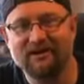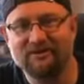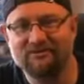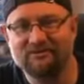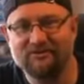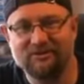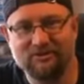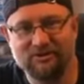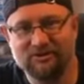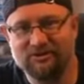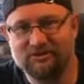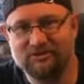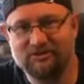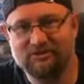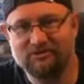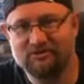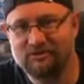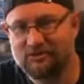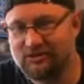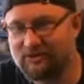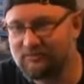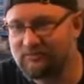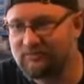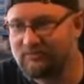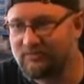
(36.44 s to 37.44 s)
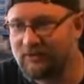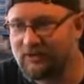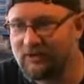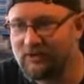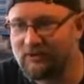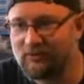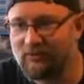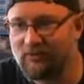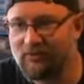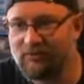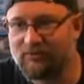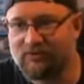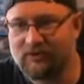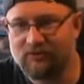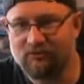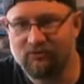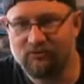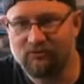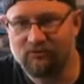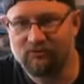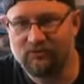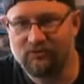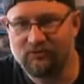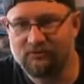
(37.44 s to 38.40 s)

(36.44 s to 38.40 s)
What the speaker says: just due to one thing or another.